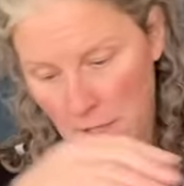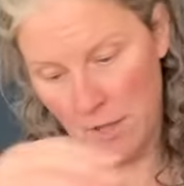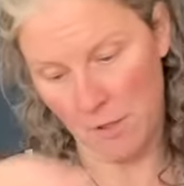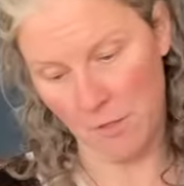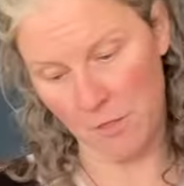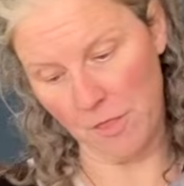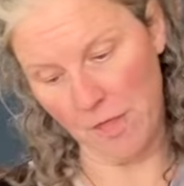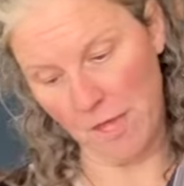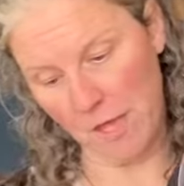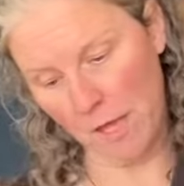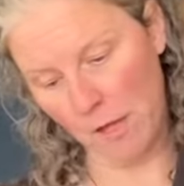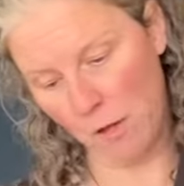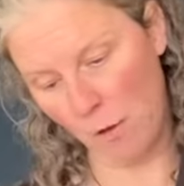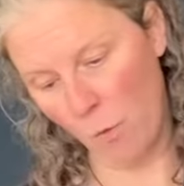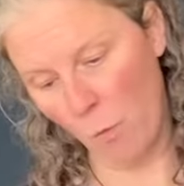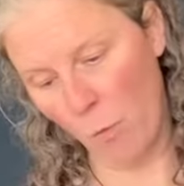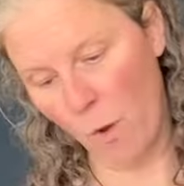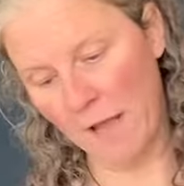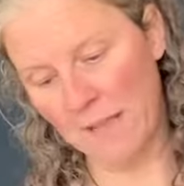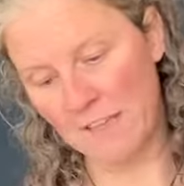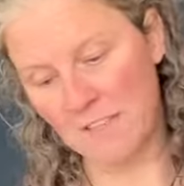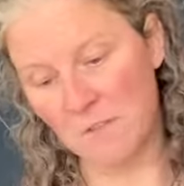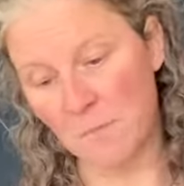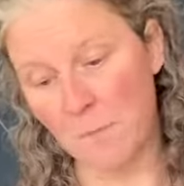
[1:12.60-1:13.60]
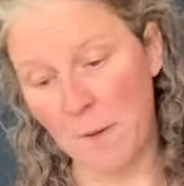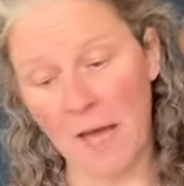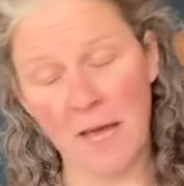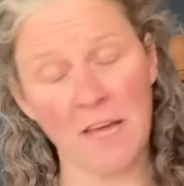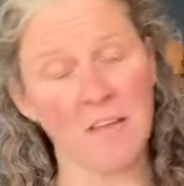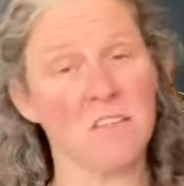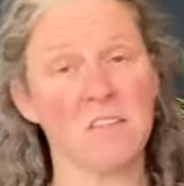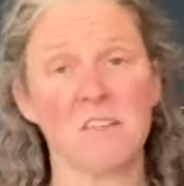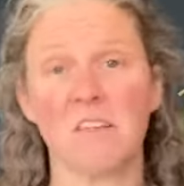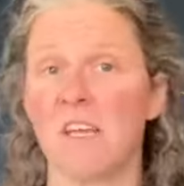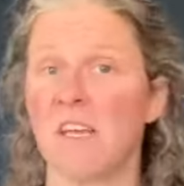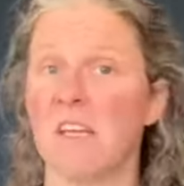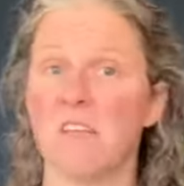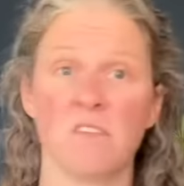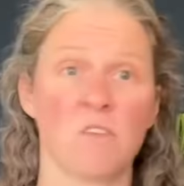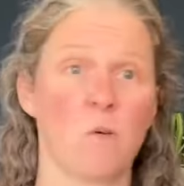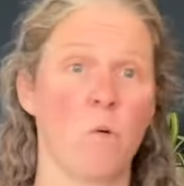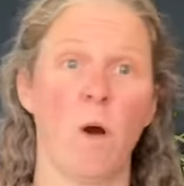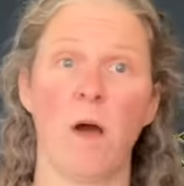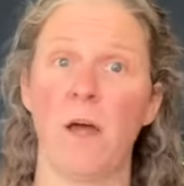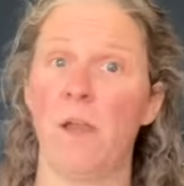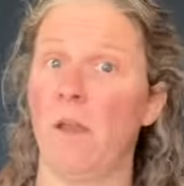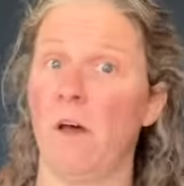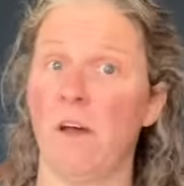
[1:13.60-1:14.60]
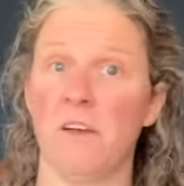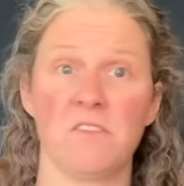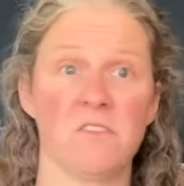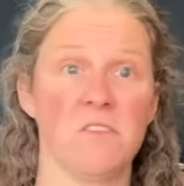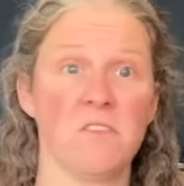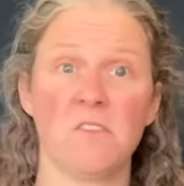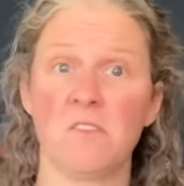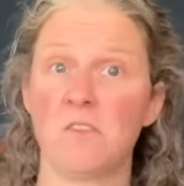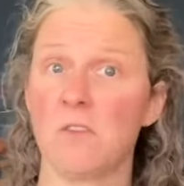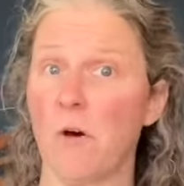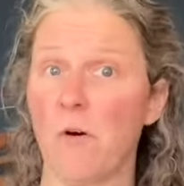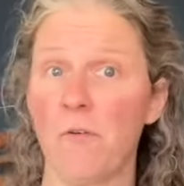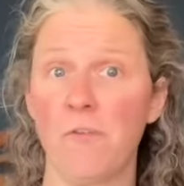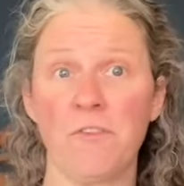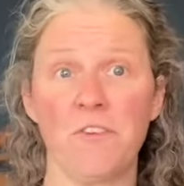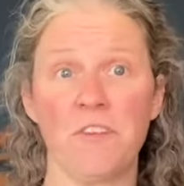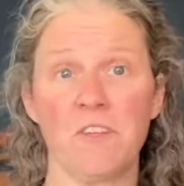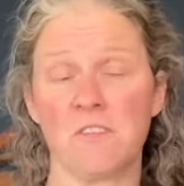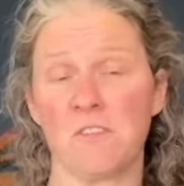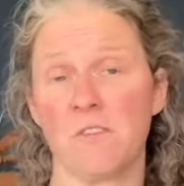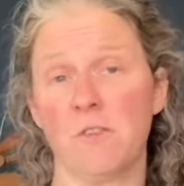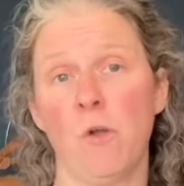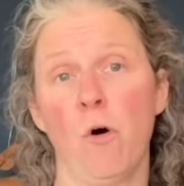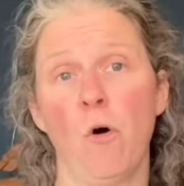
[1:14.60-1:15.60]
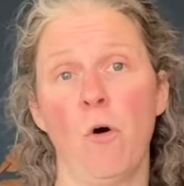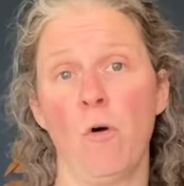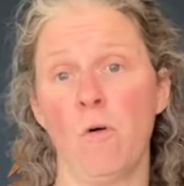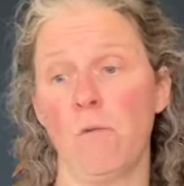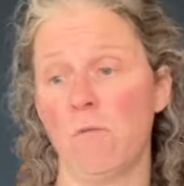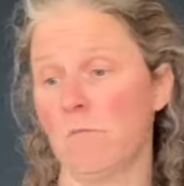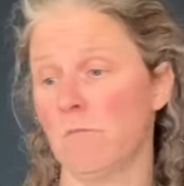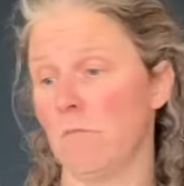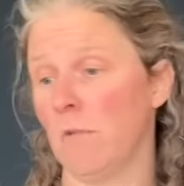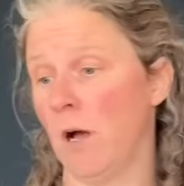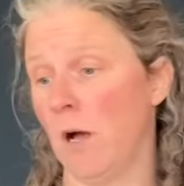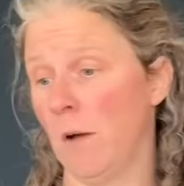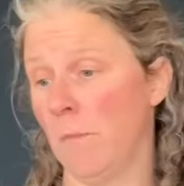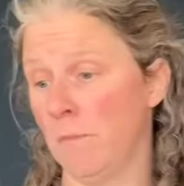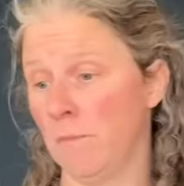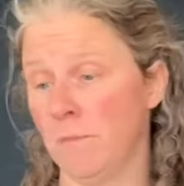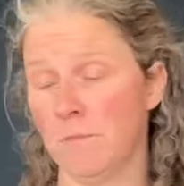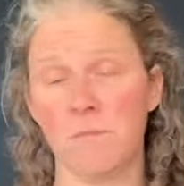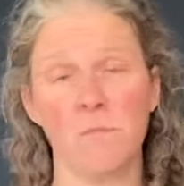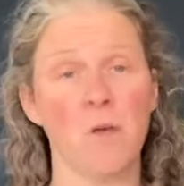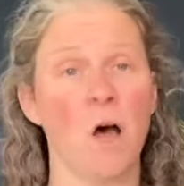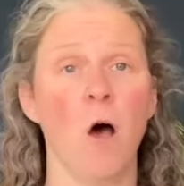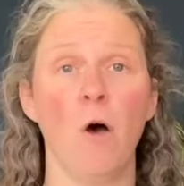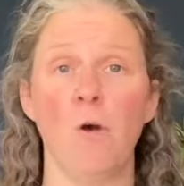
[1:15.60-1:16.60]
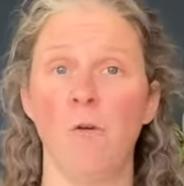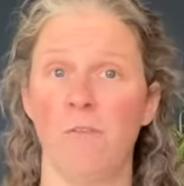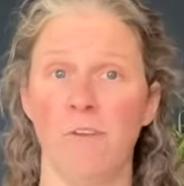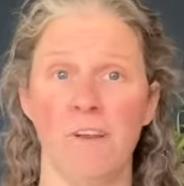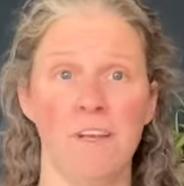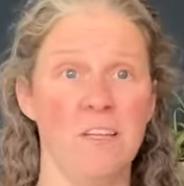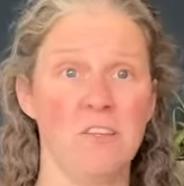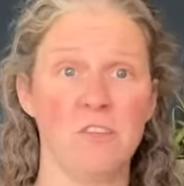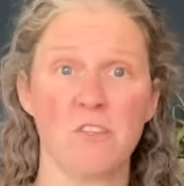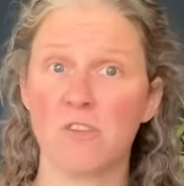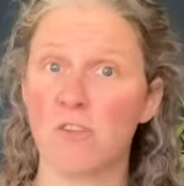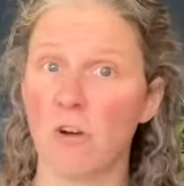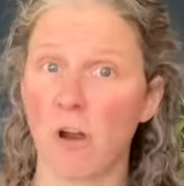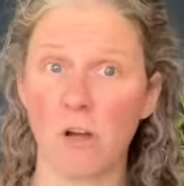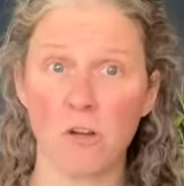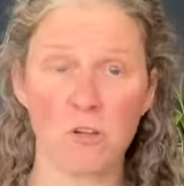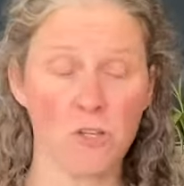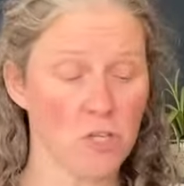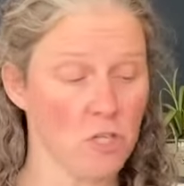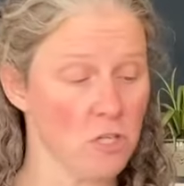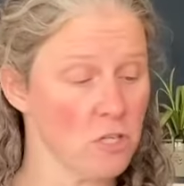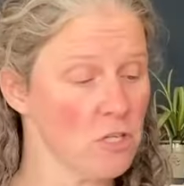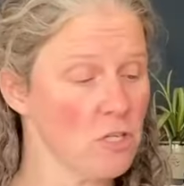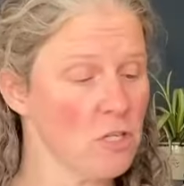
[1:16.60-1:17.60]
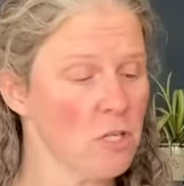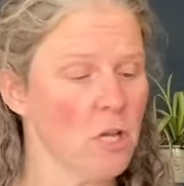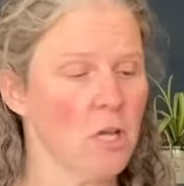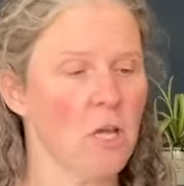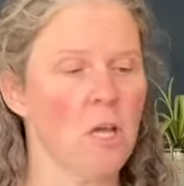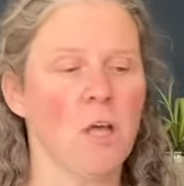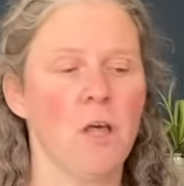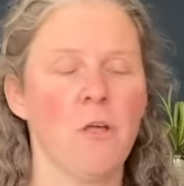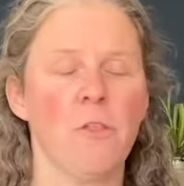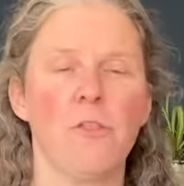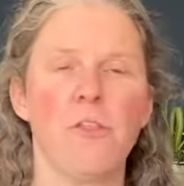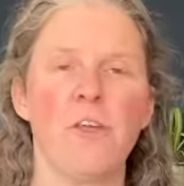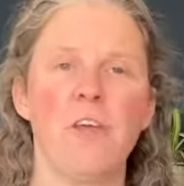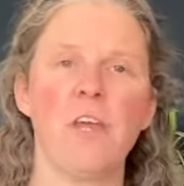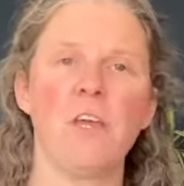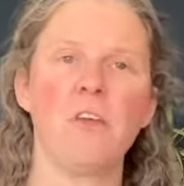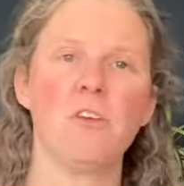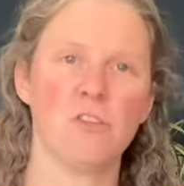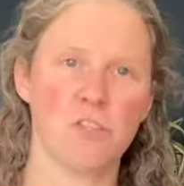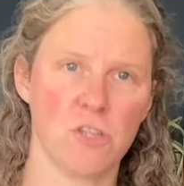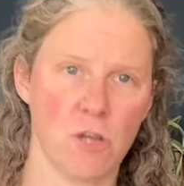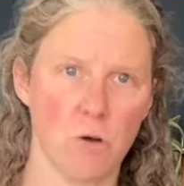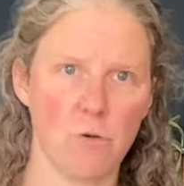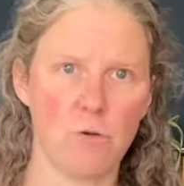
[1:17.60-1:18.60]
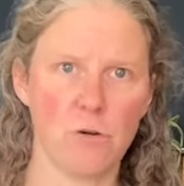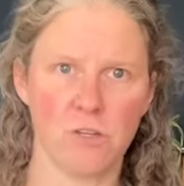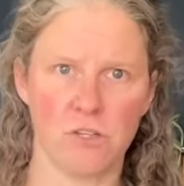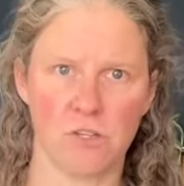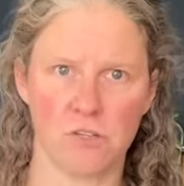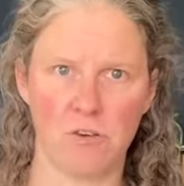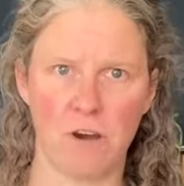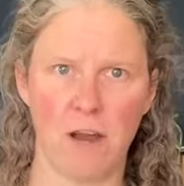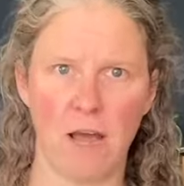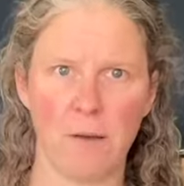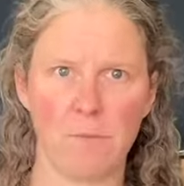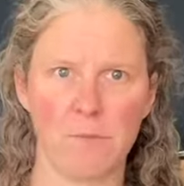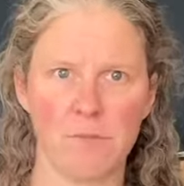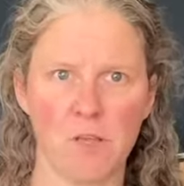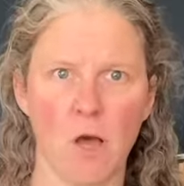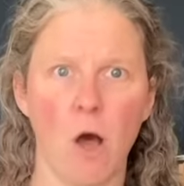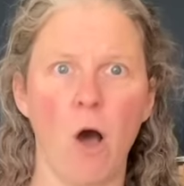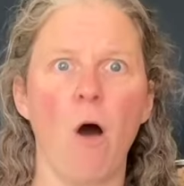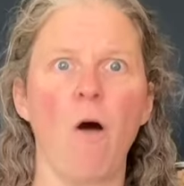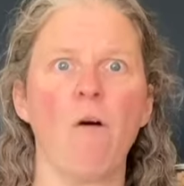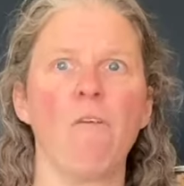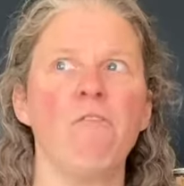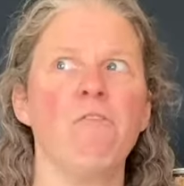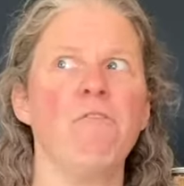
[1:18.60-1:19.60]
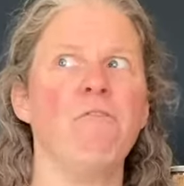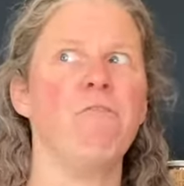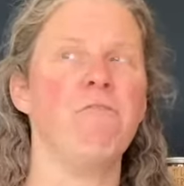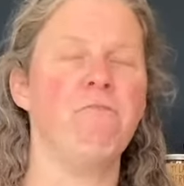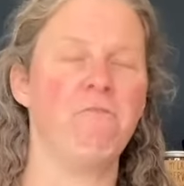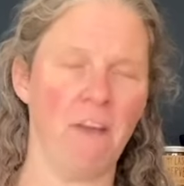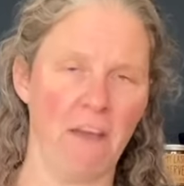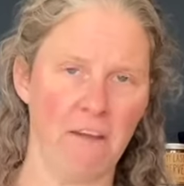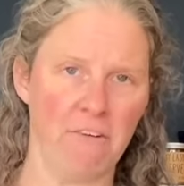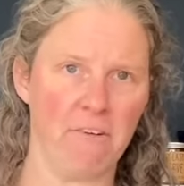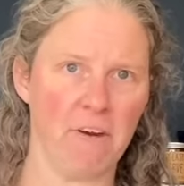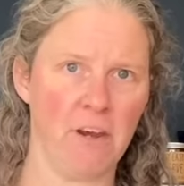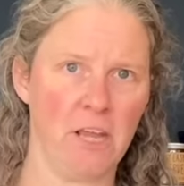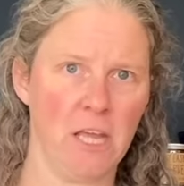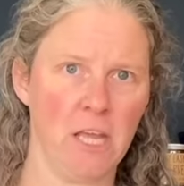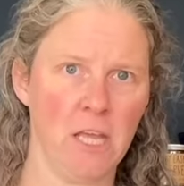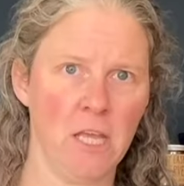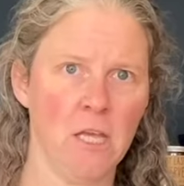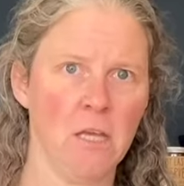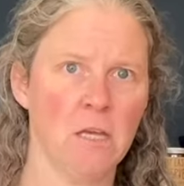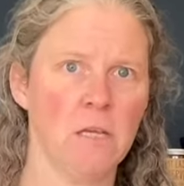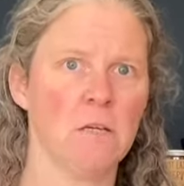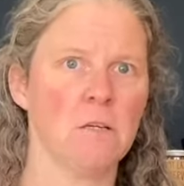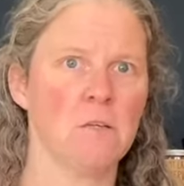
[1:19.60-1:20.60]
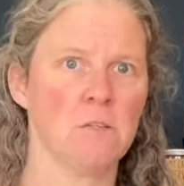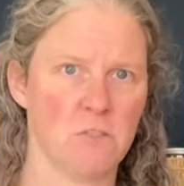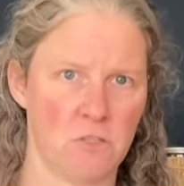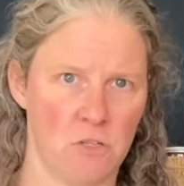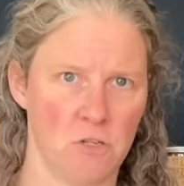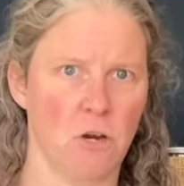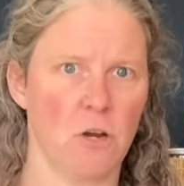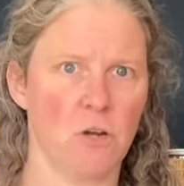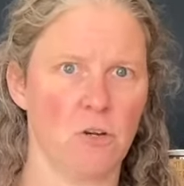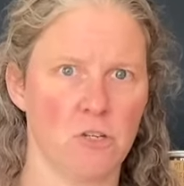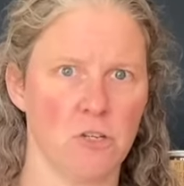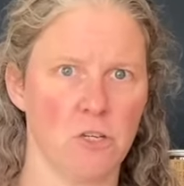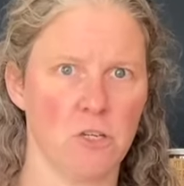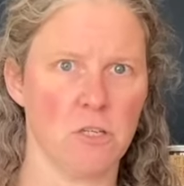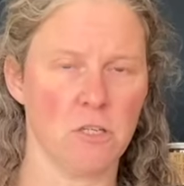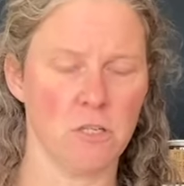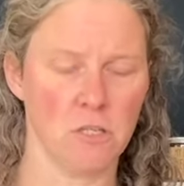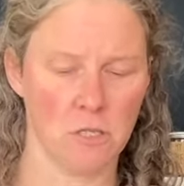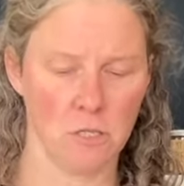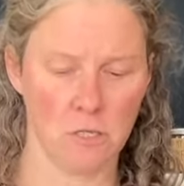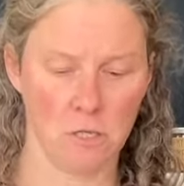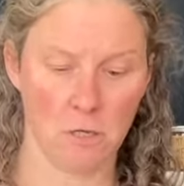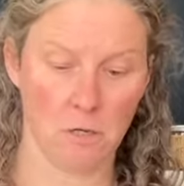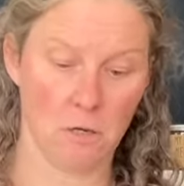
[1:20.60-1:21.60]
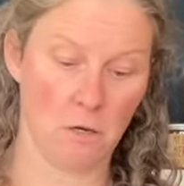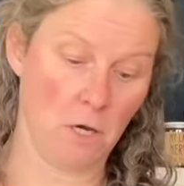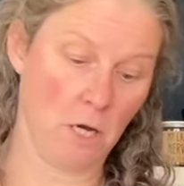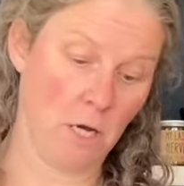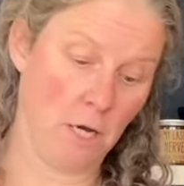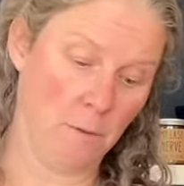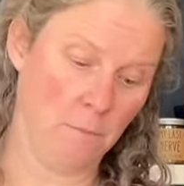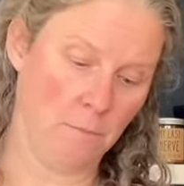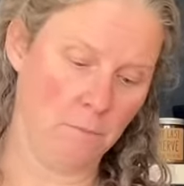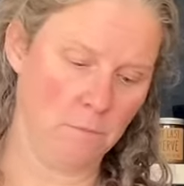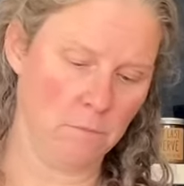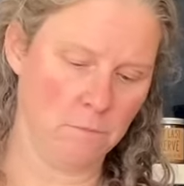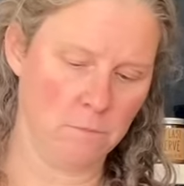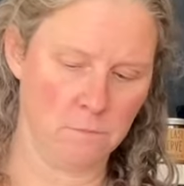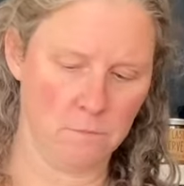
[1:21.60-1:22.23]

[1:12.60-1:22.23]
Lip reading: The waistband is quite nice and soft. It's not overly structured. The shoulder straps are very structured. But